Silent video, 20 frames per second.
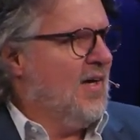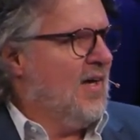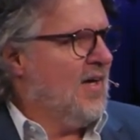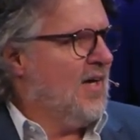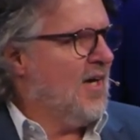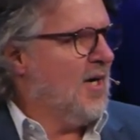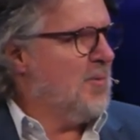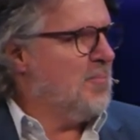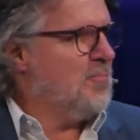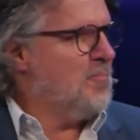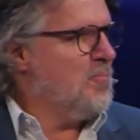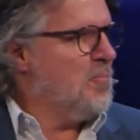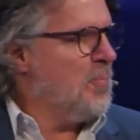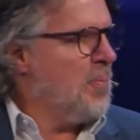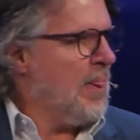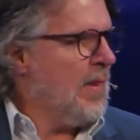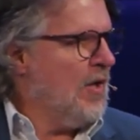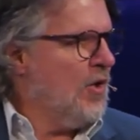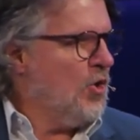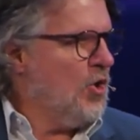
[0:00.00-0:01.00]
Um,
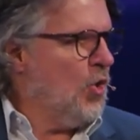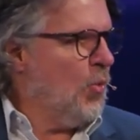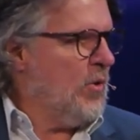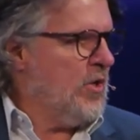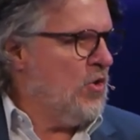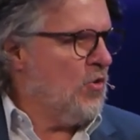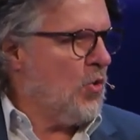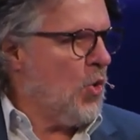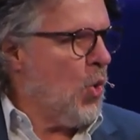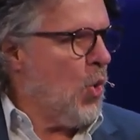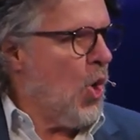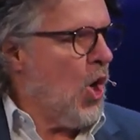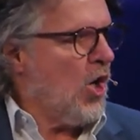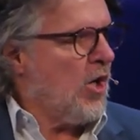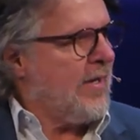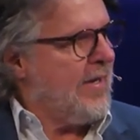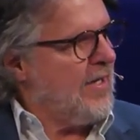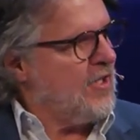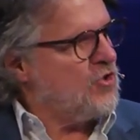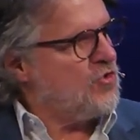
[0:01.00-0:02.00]
you know, when you are
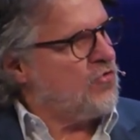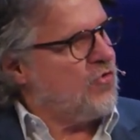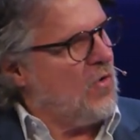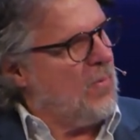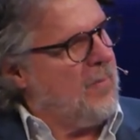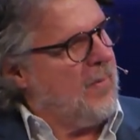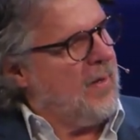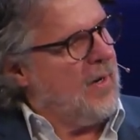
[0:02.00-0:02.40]
guests from